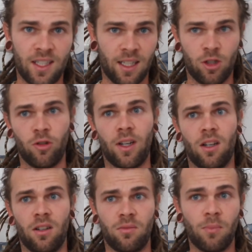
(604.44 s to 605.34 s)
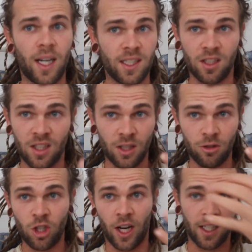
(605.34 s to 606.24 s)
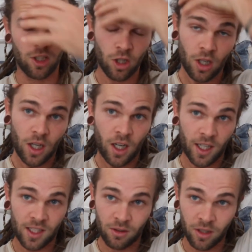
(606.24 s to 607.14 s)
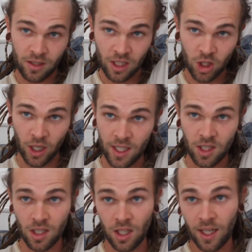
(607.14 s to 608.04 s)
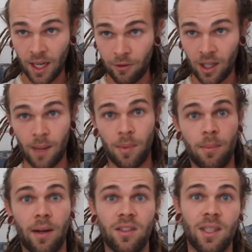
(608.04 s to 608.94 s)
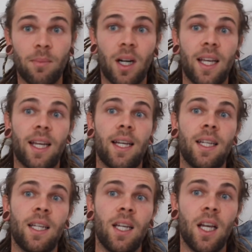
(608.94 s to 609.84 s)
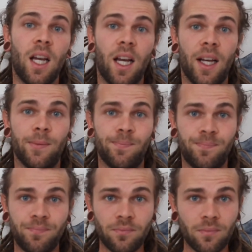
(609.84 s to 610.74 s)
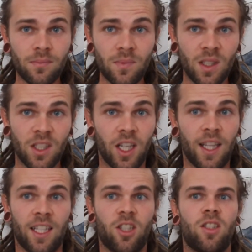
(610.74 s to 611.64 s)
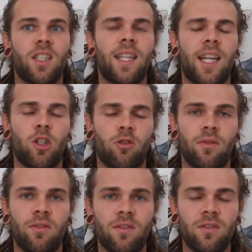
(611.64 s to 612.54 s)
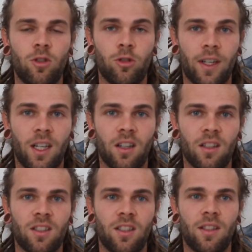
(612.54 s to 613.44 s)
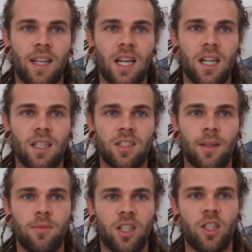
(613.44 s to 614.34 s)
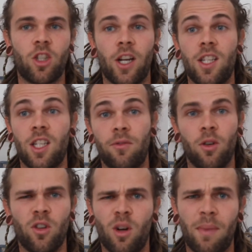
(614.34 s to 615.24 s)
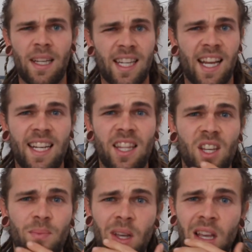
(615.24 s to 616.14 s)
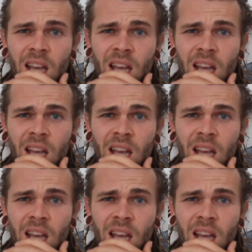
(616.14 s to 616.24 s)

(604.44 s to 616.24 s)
That's dreadlocks. Mine still change. I still notice changes like every couple of months in my hair. You know, that's just the nature of dreadlocks, and they are subject to change if you're not maintaining them.